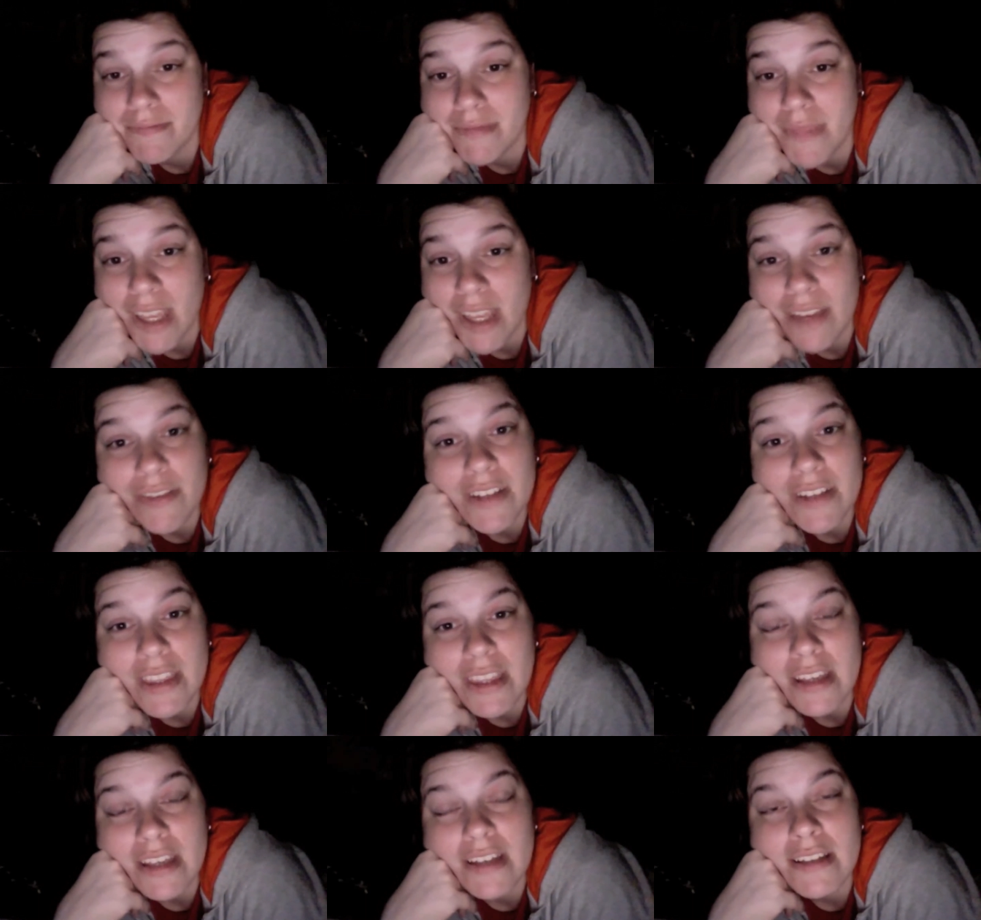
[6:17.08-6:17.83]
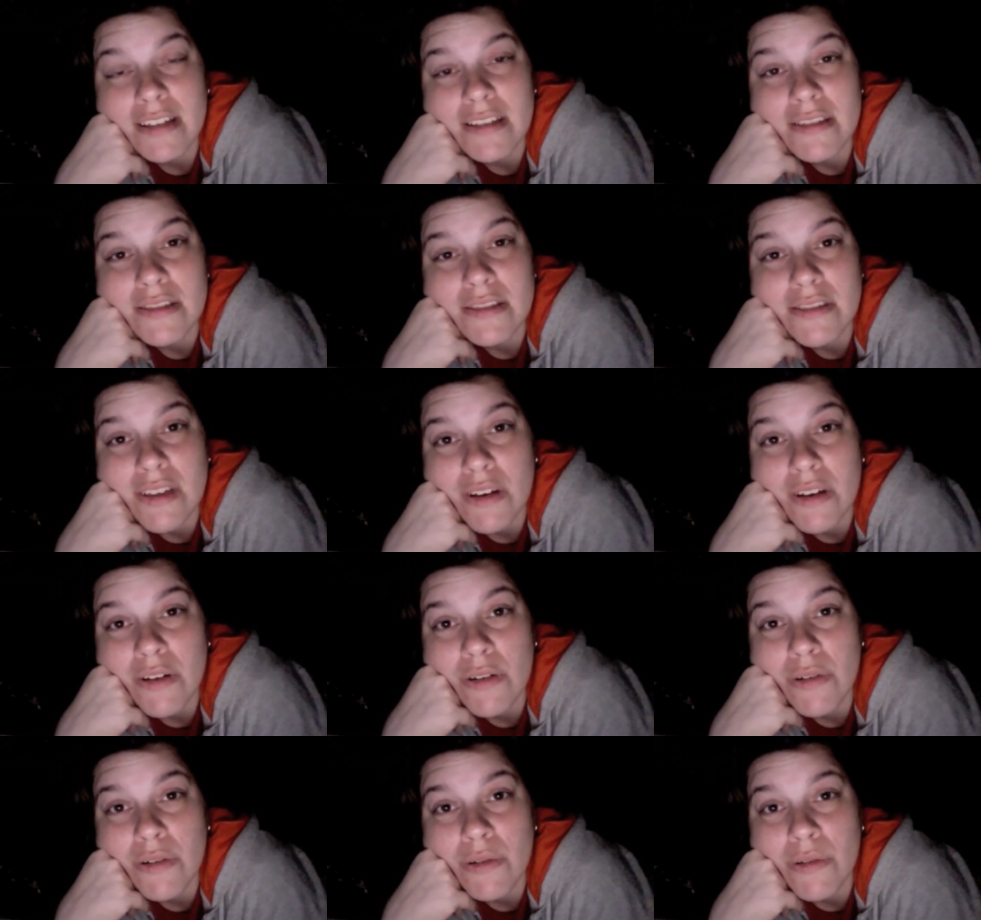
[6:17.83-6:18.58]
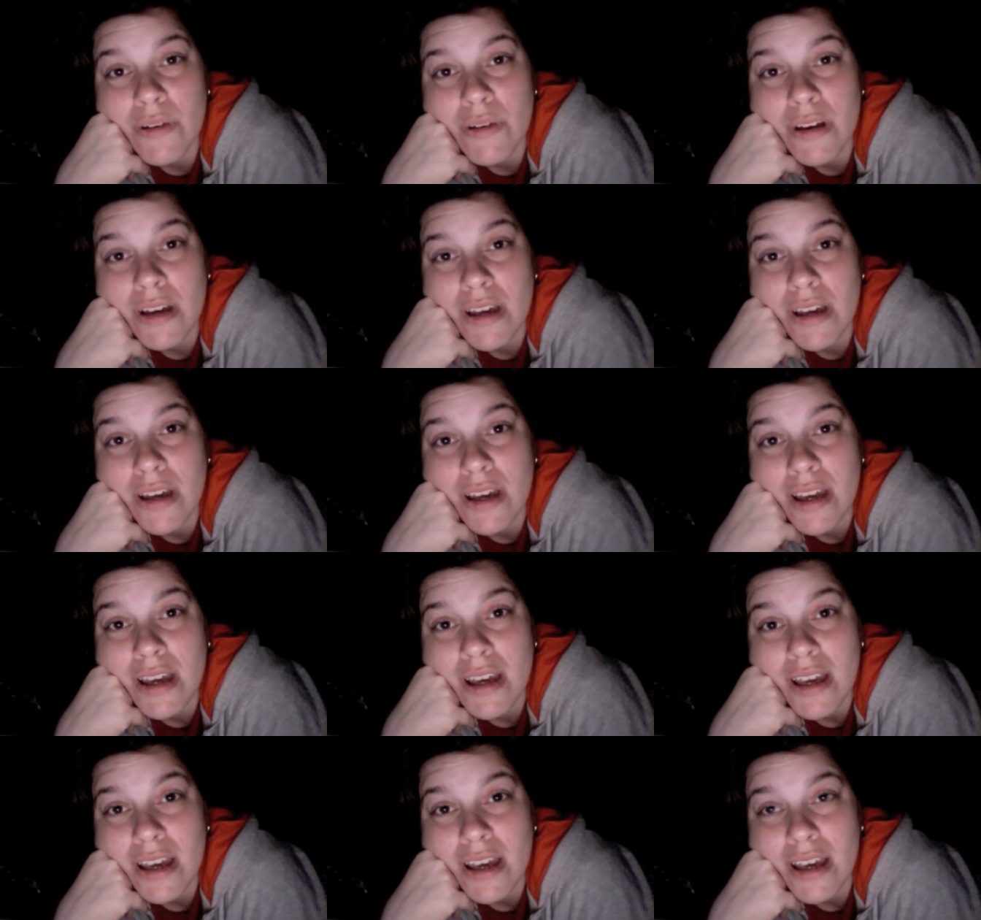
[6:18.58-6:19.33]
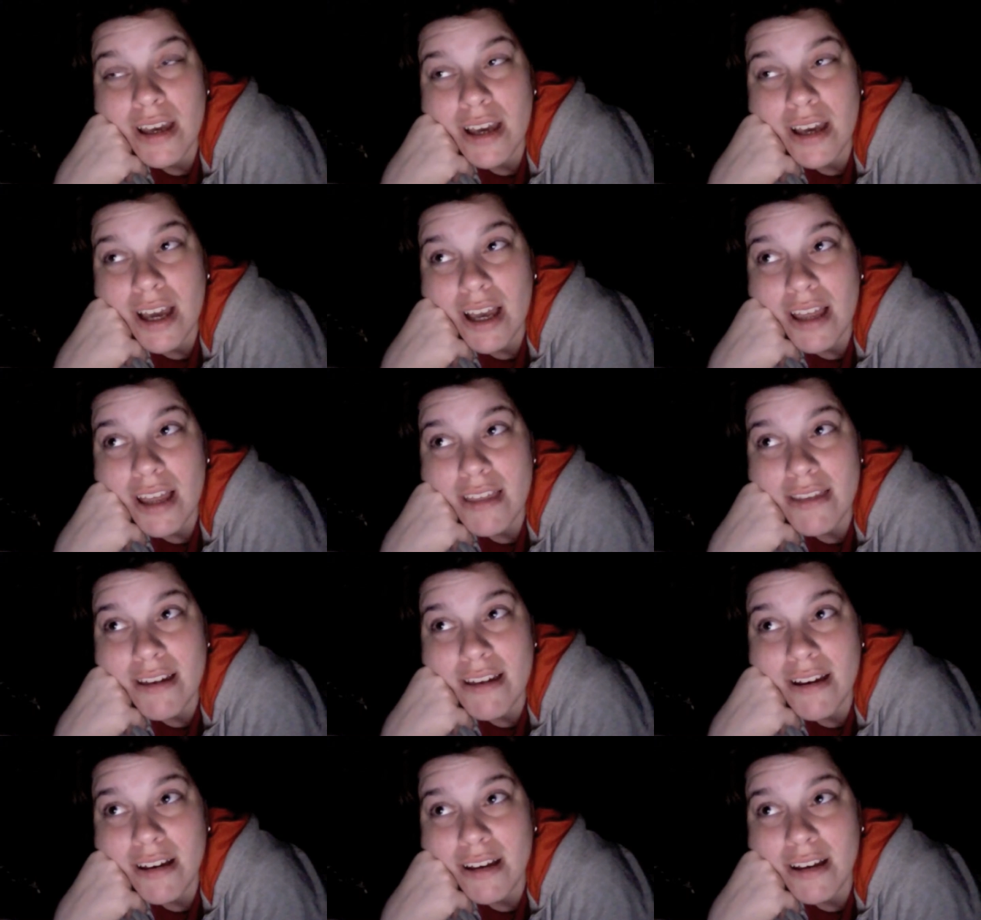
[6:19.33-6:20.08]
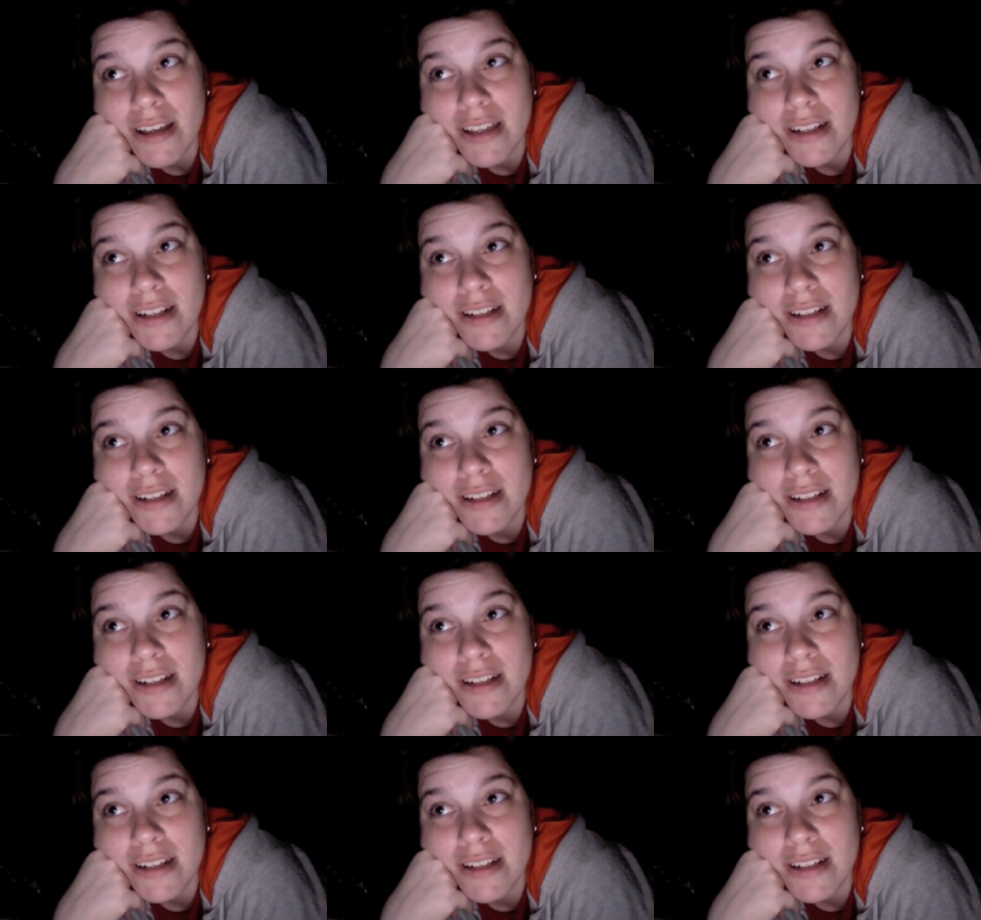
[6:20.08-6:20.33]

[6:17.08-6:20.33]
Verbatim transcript: everything. So I thought,